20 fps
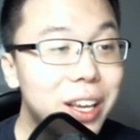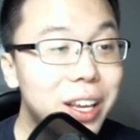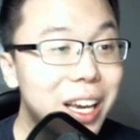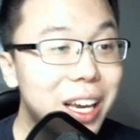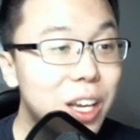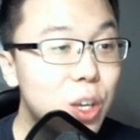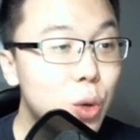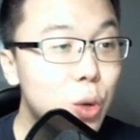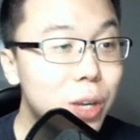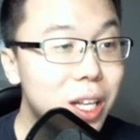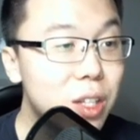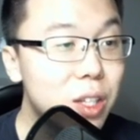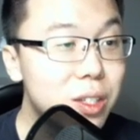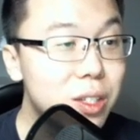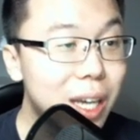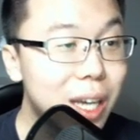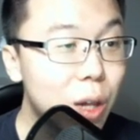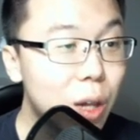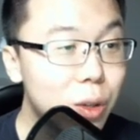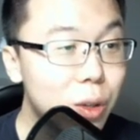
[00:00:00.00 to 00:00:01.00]
here, you need to
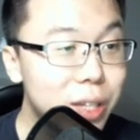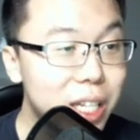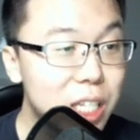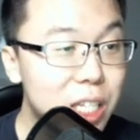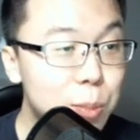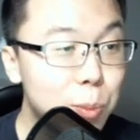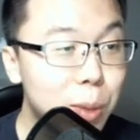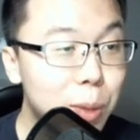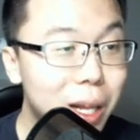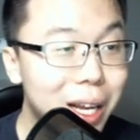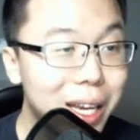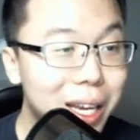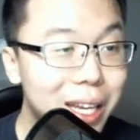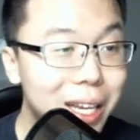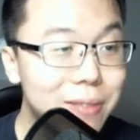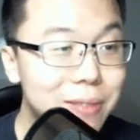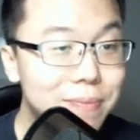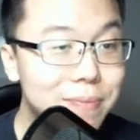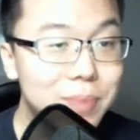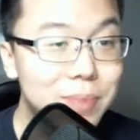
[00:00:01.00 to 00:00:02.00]
download this
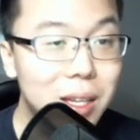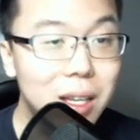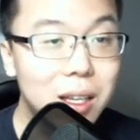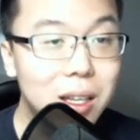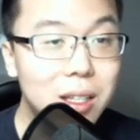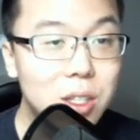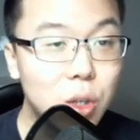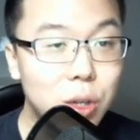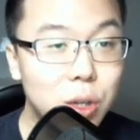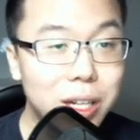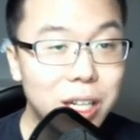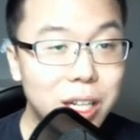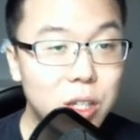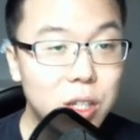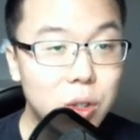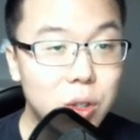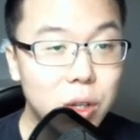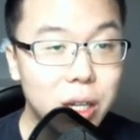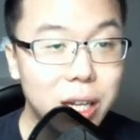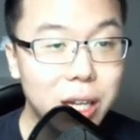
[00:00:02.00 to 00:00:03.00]
plugin. So you need
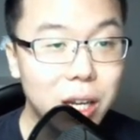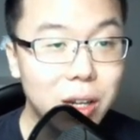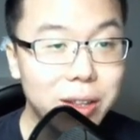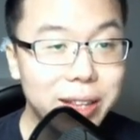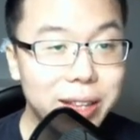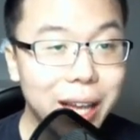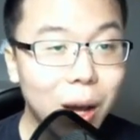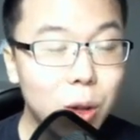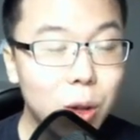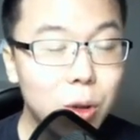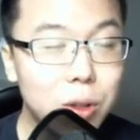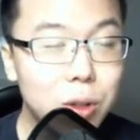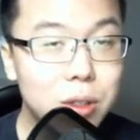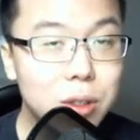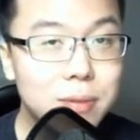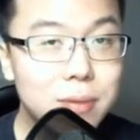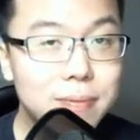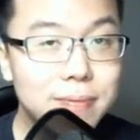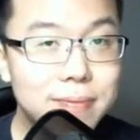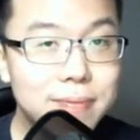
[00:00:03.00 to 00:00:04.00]
to click on download.
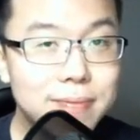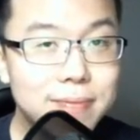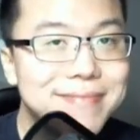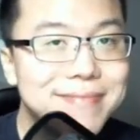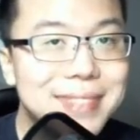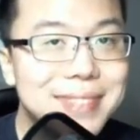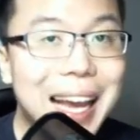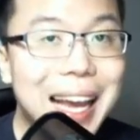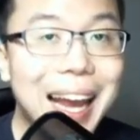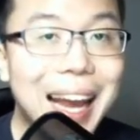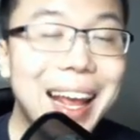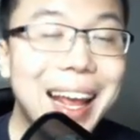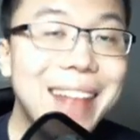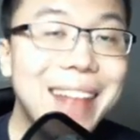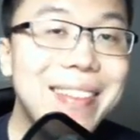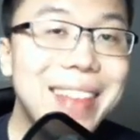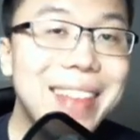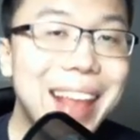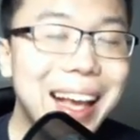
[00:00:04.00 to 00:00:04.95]
And then